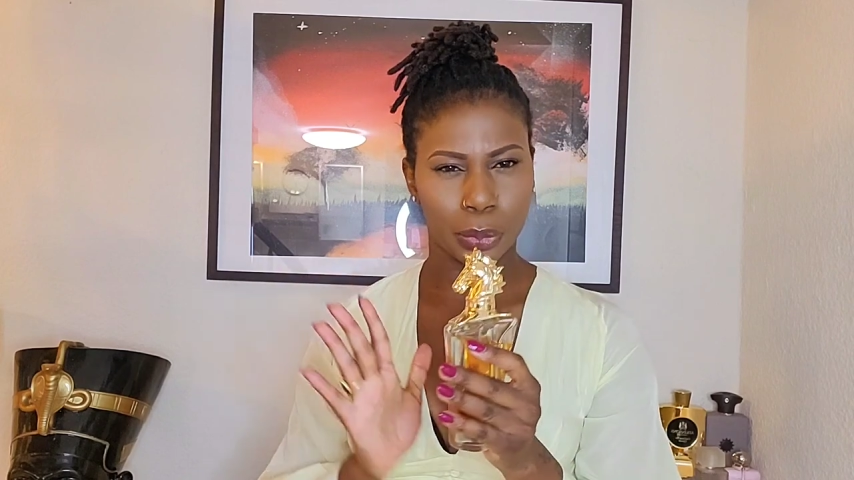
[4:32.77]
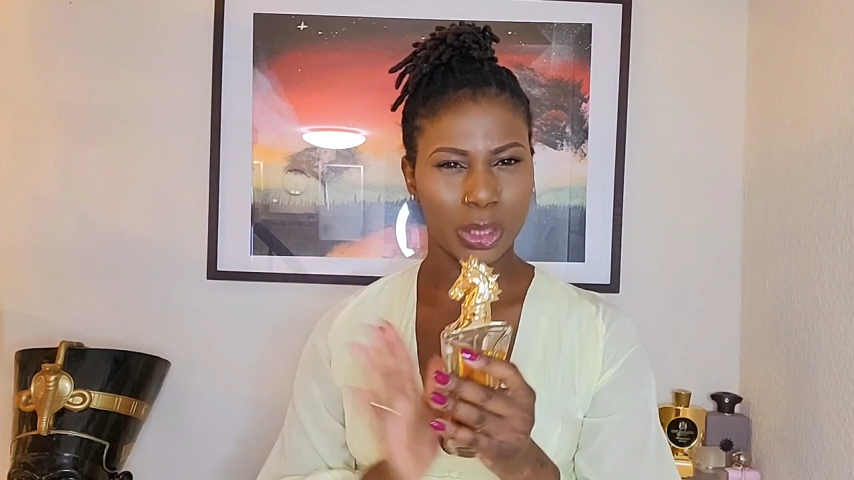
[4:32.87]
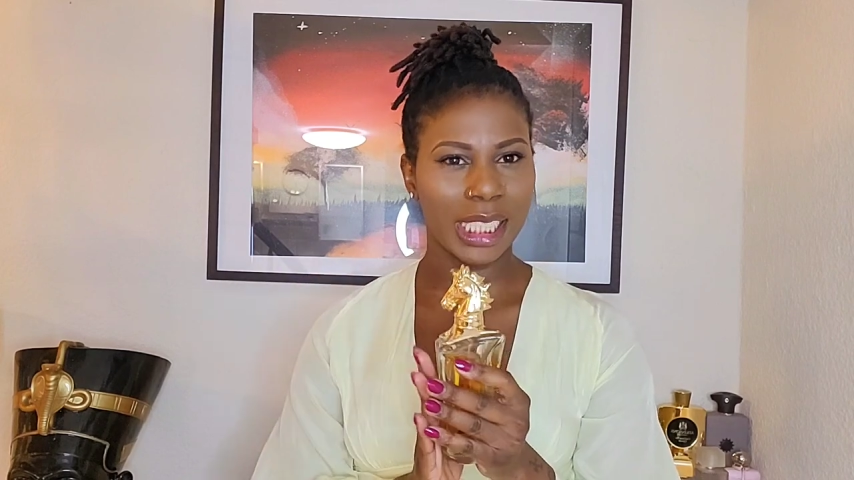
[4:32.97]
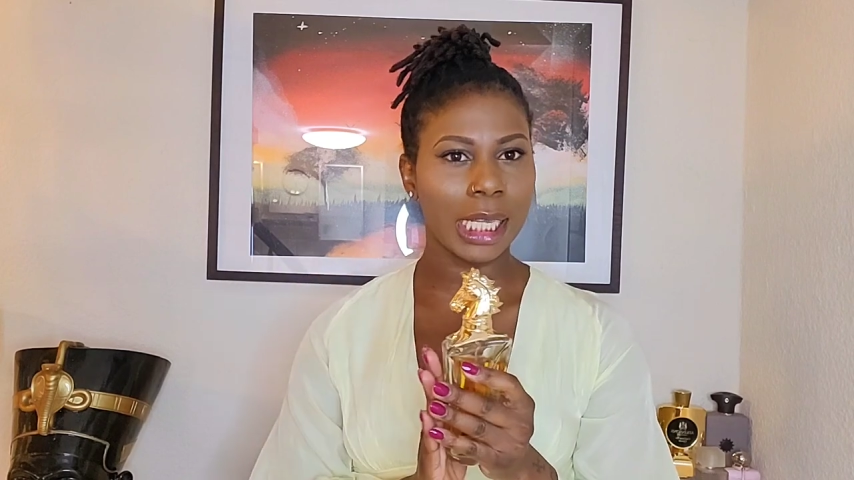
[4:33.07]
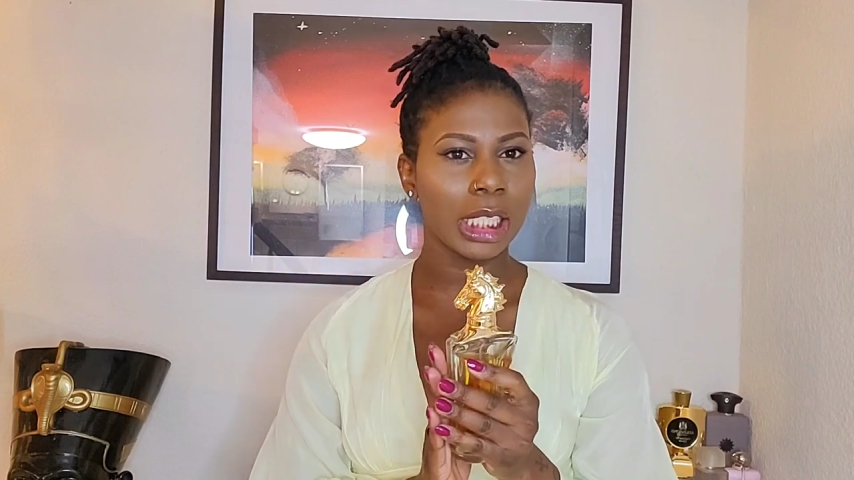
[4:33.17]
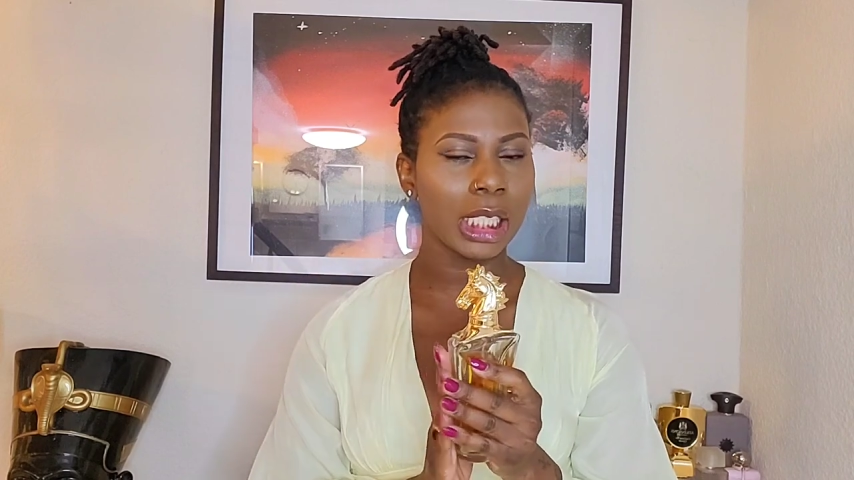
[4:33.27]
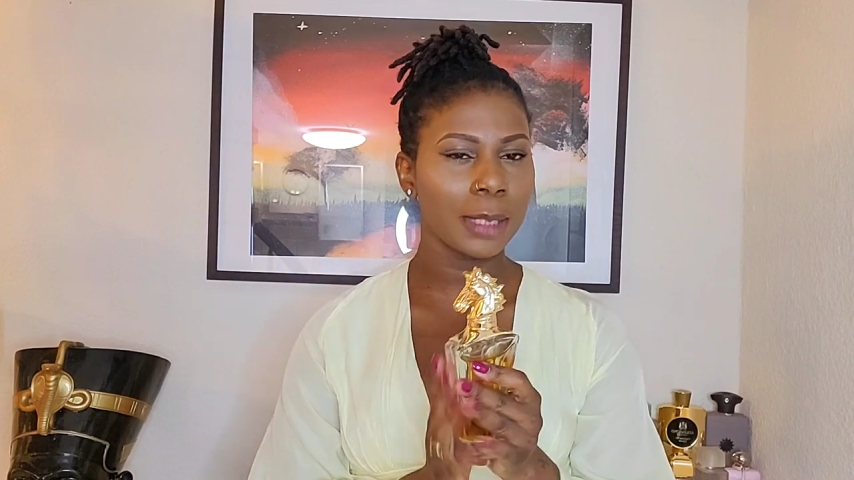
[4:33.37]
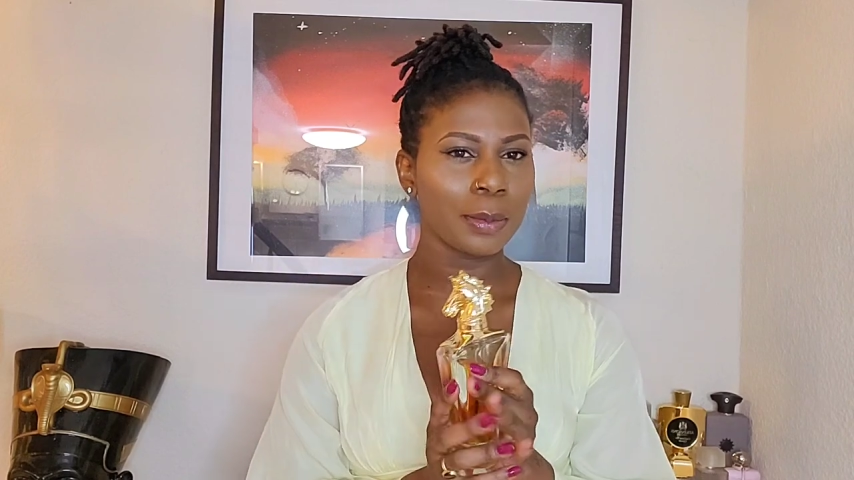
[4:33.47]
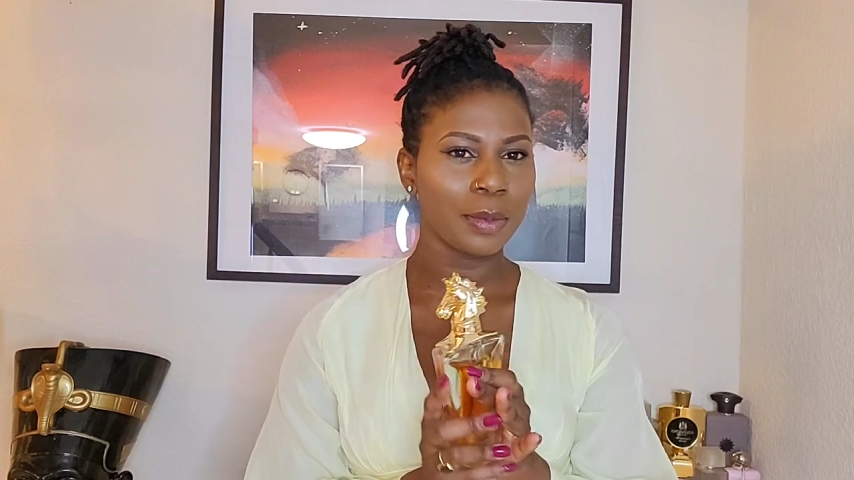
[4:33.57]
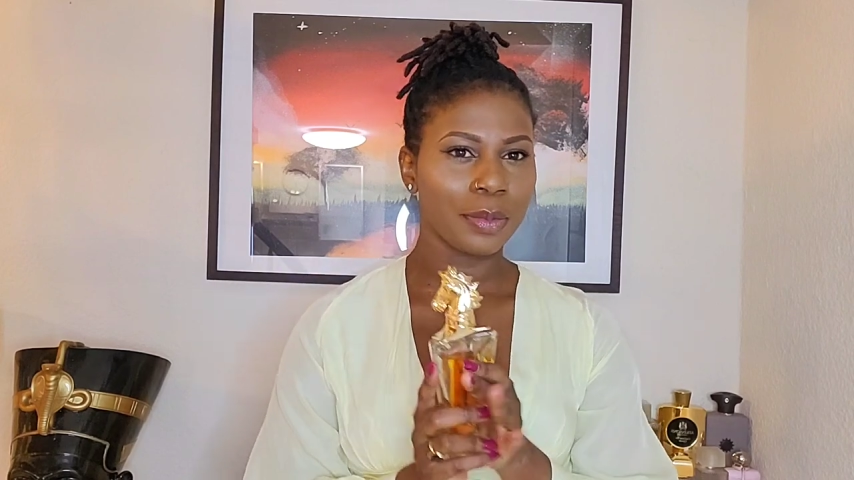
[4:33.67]

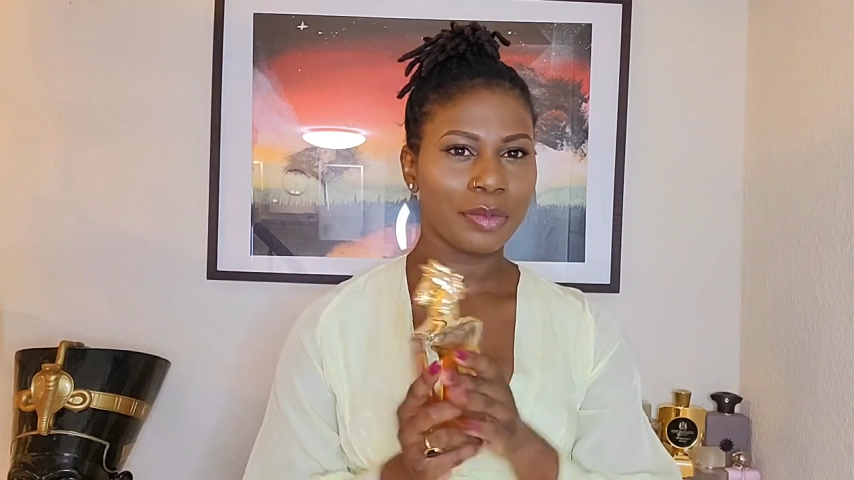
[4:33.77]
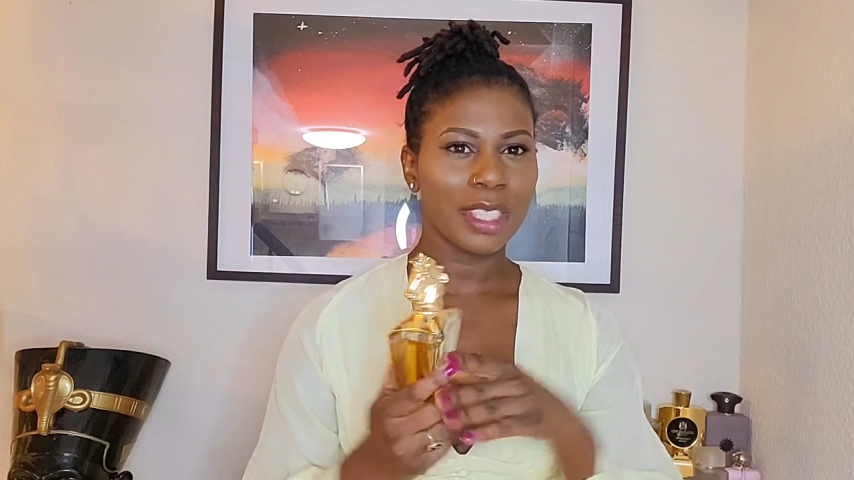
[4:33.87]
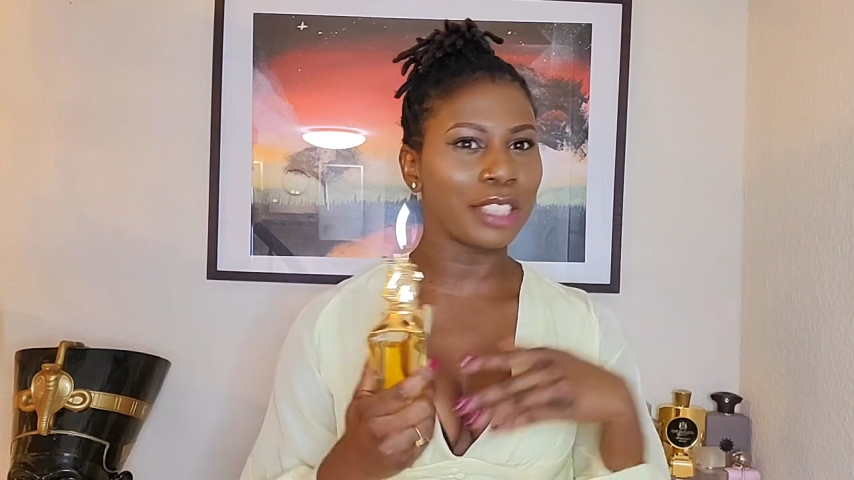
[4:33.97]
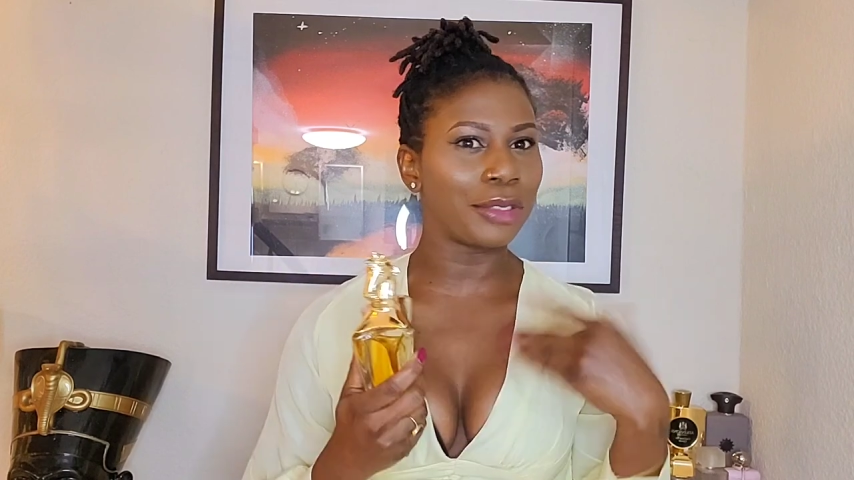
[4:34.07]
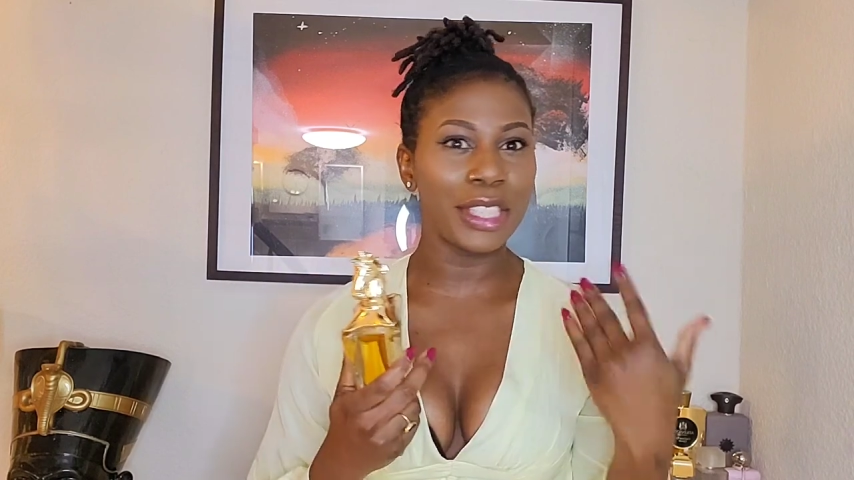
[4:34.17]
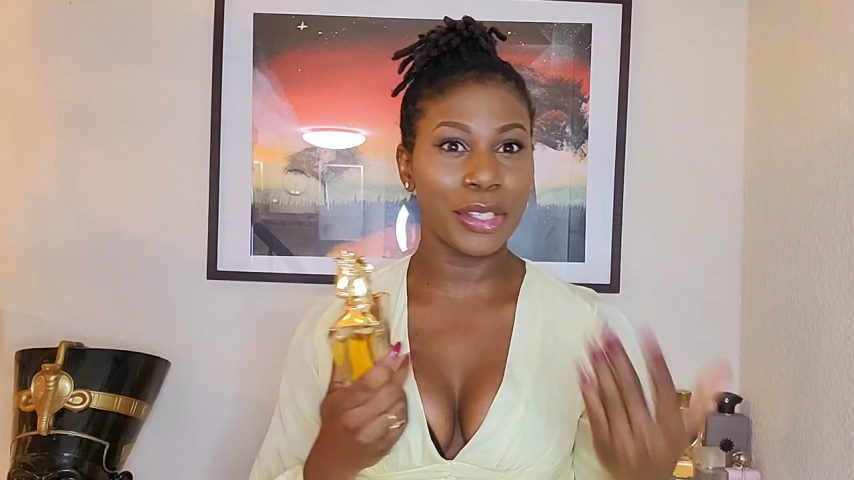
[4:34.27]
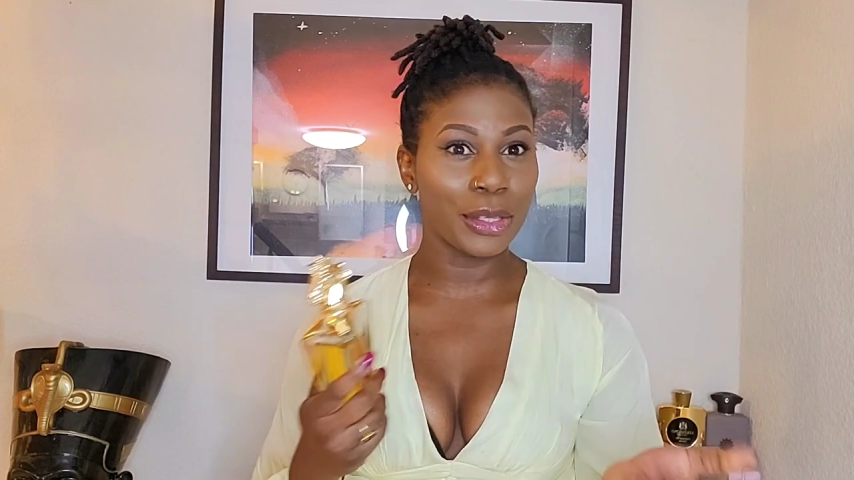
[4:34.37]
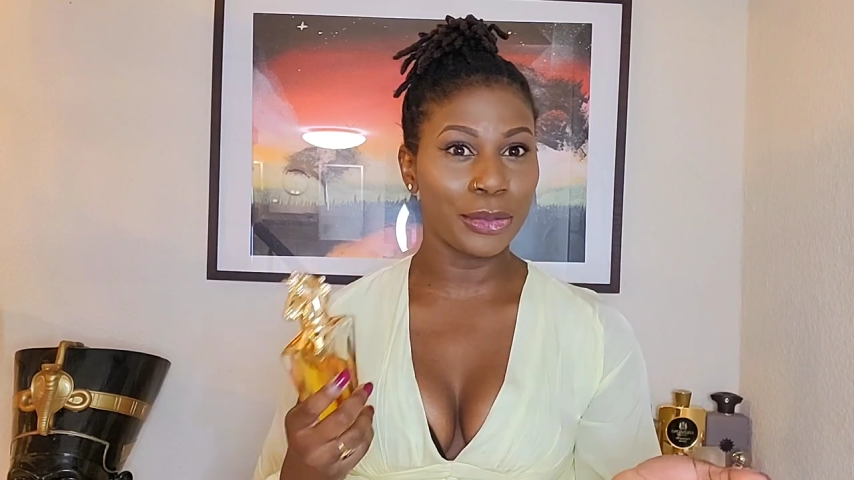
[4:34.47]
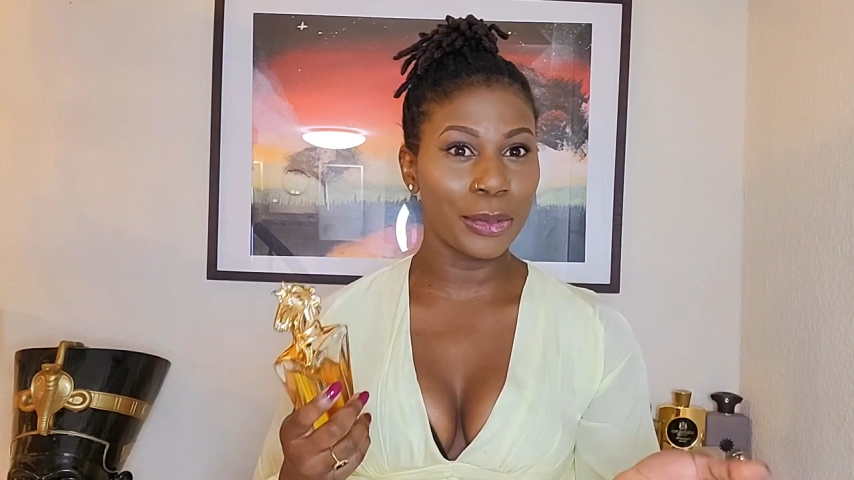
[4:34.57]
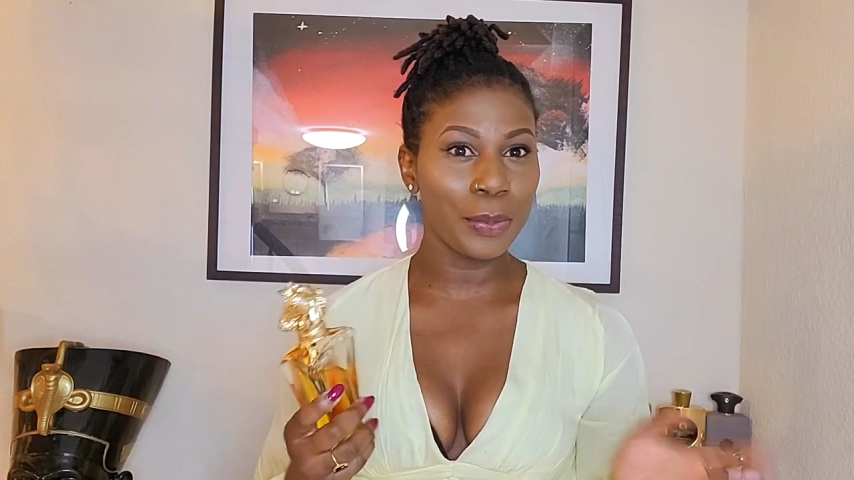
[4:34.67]
projection if you use
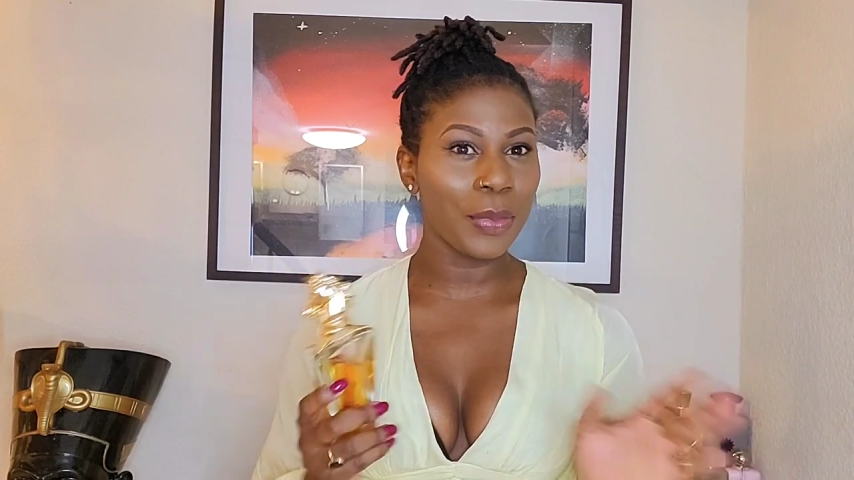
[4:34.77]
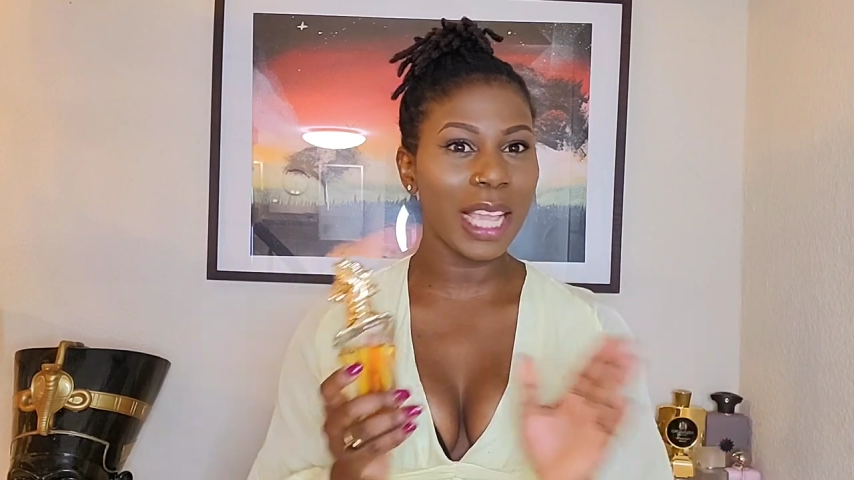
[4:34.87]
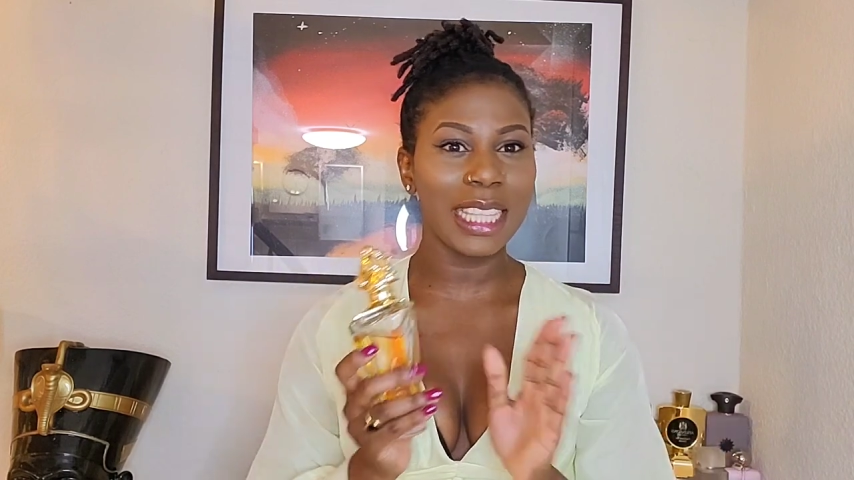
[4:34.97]
the room,